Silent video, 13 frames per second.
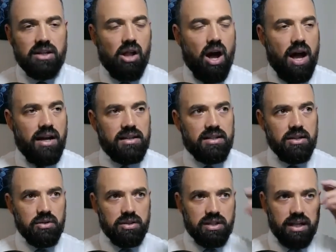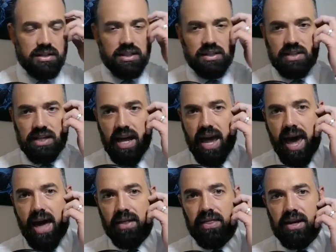There's a lot, and it's interesting to
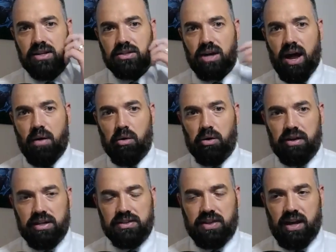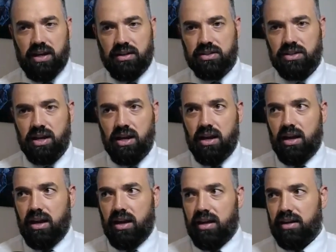see how all these things
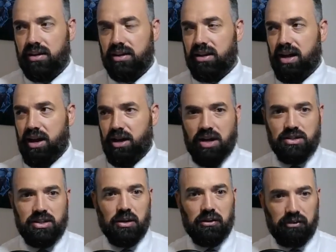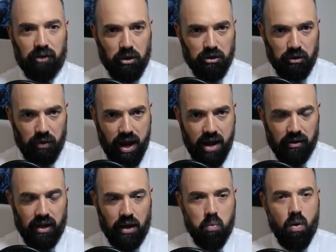are still floating
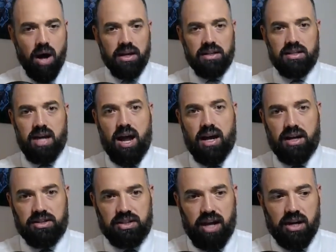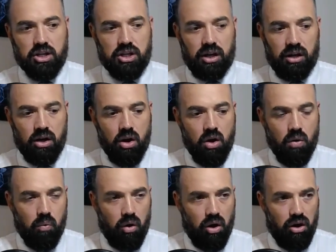around. Like one entire section
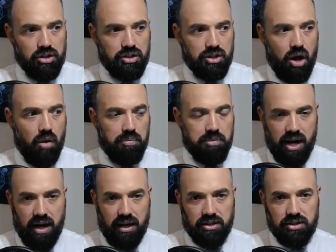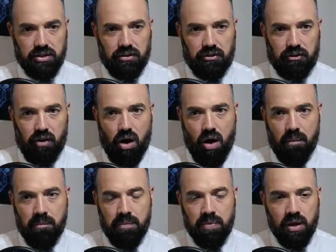was objects
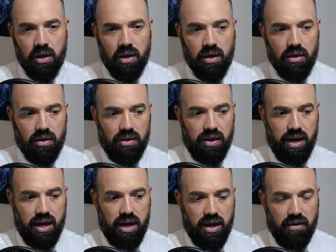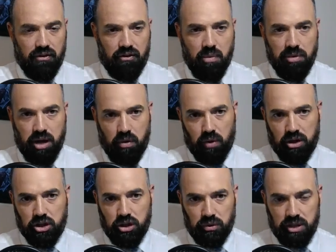from the
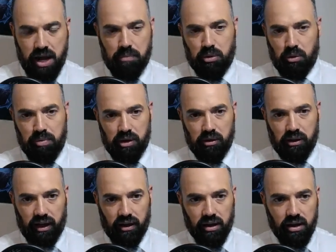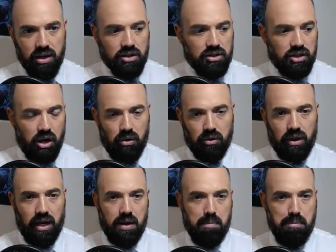original temple building.
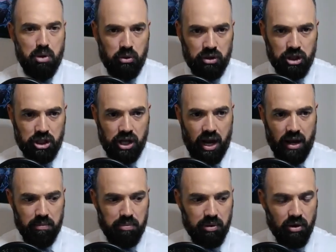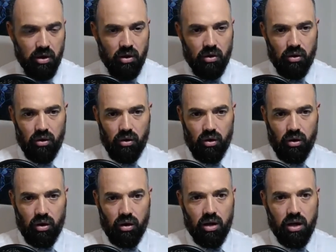So like a moon shape,
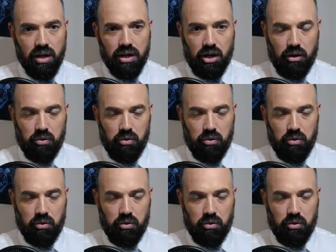or